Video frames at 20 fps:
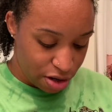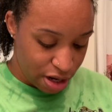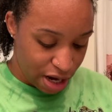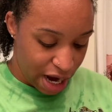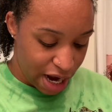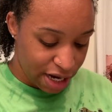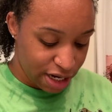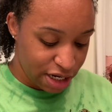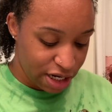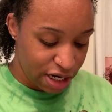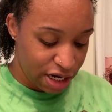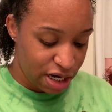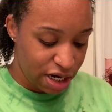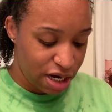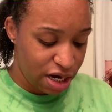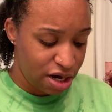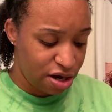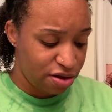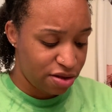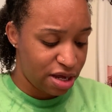I did
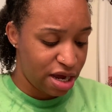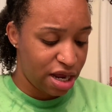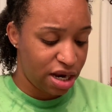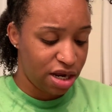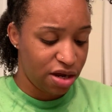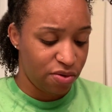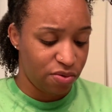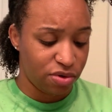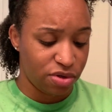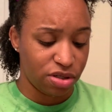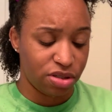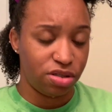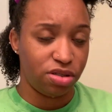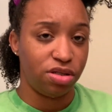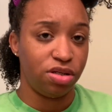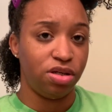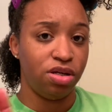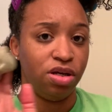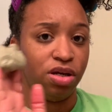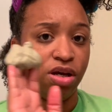hear that it was
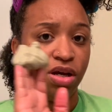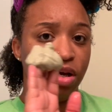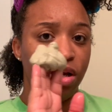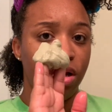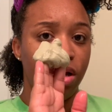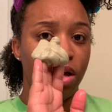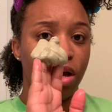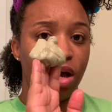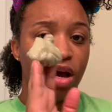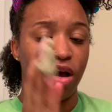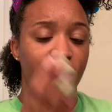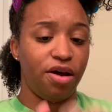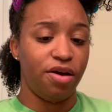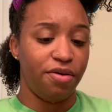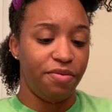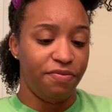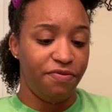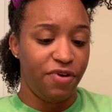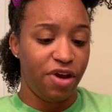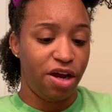
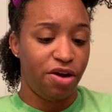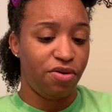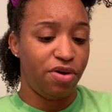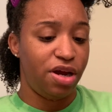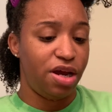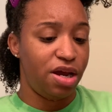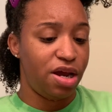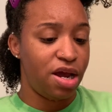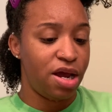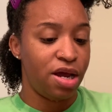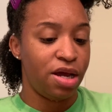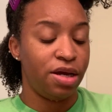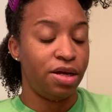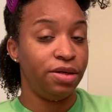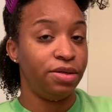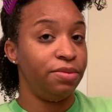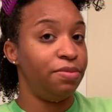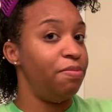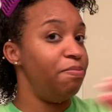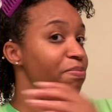um, very
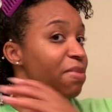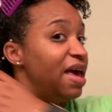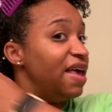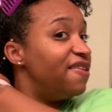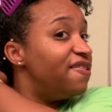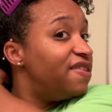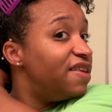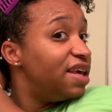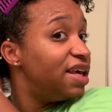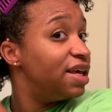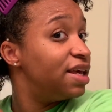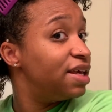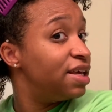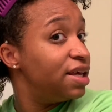messy,